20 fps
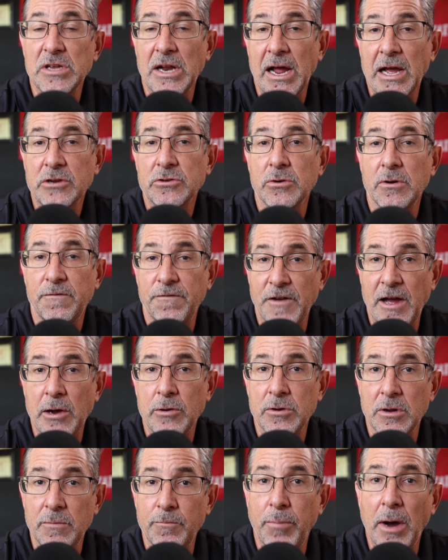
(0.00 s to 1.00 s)
and actually
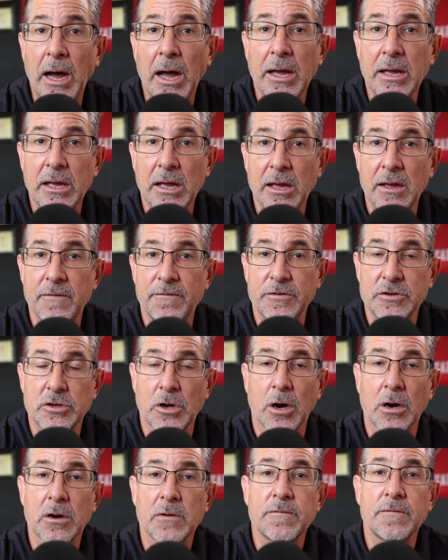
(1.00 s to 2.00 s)
founded by a
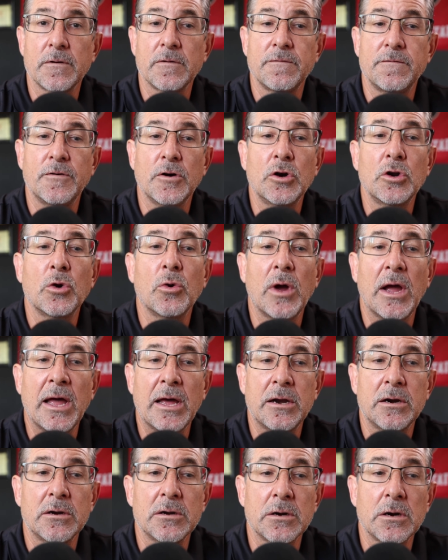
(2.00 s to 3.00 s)
photographer photo
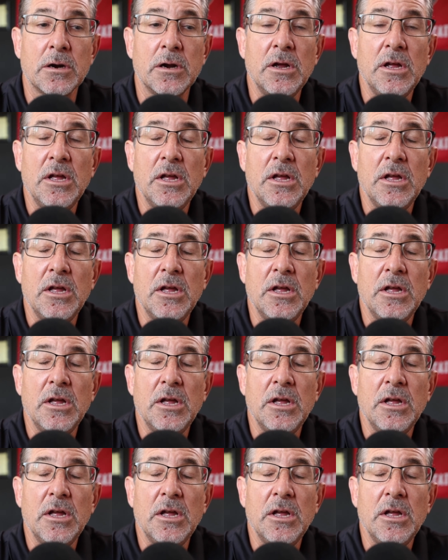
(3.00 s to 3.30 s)
editor.